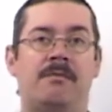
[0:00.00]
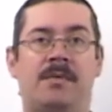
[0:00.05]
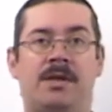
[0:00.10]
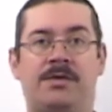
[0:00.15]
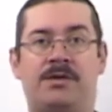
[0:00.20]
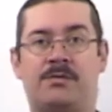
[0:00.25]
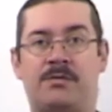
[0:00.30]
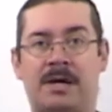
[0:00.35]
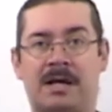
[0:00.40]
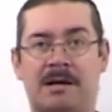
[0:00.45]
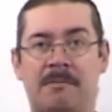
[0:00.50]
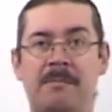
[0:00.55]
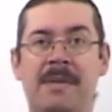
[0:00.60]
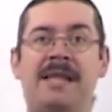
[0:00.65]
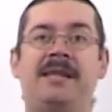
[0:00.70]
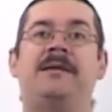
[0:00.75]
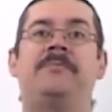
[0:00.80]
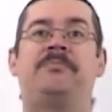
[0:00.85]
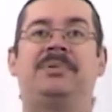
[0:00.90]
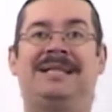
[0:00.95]
The
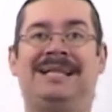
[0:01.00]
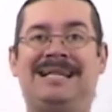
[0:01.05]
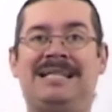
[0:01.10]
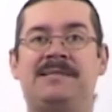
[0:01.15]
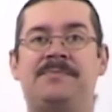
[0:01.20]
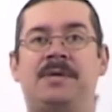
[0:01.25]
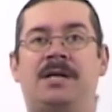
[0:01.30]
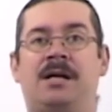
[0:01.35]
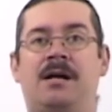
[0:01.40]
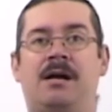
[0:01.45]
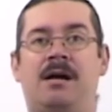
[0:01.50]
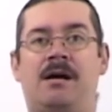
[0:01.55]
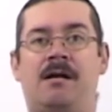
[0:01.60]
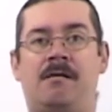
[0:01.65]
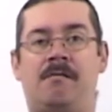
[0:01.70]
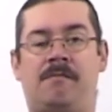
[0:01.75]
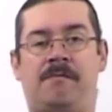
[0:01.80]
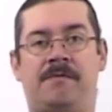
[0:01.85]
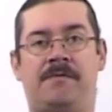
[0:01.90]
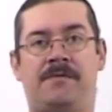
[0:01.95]
recommended placement
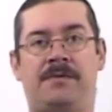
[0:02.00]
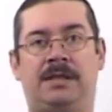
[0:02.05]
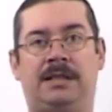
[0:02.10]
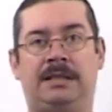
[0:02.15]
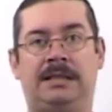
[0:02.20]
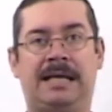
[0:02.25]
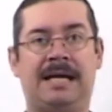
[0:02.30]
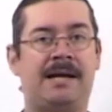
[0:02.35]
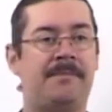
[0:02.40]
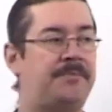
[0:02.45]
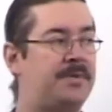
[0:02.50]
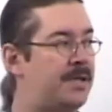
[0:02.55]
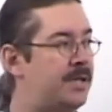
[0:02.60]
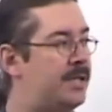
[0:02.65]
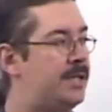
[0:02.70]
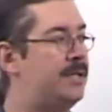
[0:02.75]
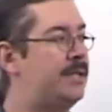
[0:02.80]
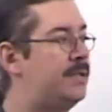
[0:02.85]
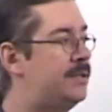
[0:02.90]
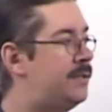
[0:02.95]
of the lamp
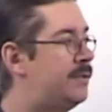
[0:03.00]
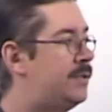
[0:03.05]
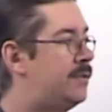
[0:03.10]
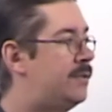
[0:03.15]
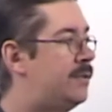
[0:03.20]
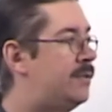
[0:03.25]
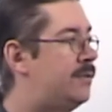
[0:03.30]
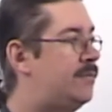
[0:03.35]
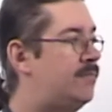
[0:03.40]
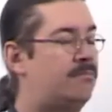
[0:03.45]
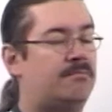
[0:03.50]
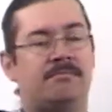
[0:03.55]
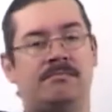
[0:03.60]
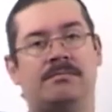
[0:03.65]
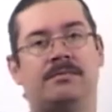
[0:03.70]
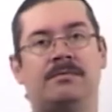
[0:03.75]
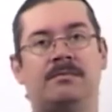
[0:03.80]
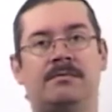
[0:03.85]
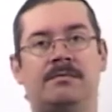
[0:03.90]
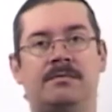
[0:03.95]
is
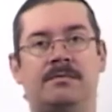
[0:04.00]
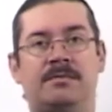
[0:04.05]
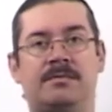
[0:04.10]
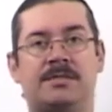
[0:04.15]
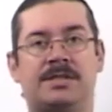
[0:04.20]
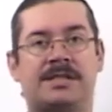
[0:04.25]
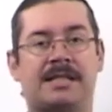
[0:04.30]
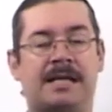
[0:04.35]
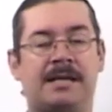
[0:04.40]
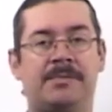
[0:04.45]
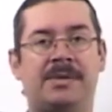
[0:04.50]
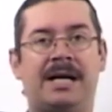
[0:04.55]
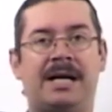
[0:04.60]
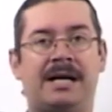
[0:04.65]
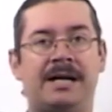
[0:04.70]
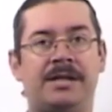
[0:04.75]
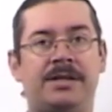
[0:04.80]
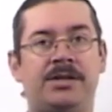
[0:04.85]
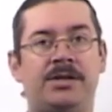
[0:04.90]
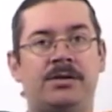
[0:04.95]
slightly
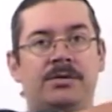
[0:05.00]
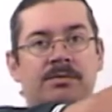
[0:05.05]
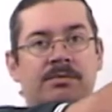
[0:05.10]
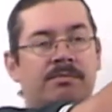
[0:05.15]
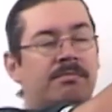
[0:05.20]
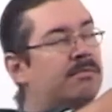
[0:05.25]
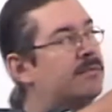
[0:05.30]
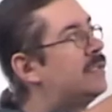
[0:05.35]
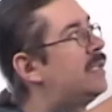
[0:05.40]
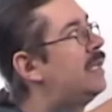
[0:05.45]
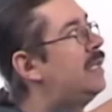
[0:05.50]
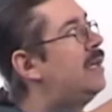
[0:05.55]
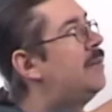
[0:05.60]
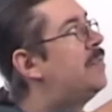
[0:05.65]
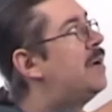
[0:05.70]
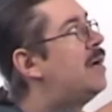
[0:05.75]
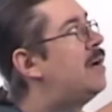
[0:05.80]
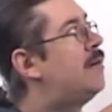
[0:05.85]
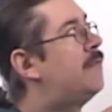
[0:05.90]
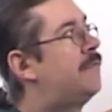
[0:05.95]
behind you, slightly
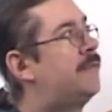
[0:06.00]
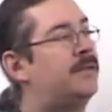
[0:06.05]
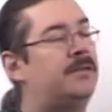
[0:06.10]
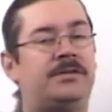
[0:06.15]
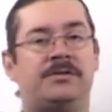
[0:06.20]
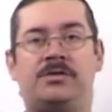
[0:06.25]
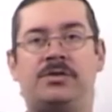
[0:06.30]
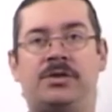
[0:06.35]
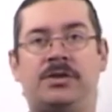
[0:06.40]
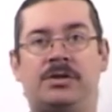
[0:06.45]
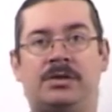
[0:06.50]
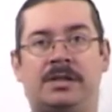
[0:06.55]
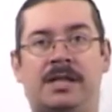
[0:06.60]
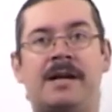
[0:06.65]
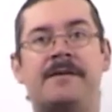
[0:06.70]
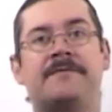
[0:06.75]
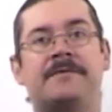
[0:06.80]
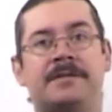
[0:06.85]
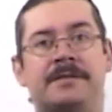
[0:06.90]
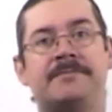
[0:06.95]
above, and to your
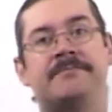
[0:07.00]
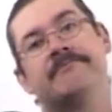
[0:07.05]
left.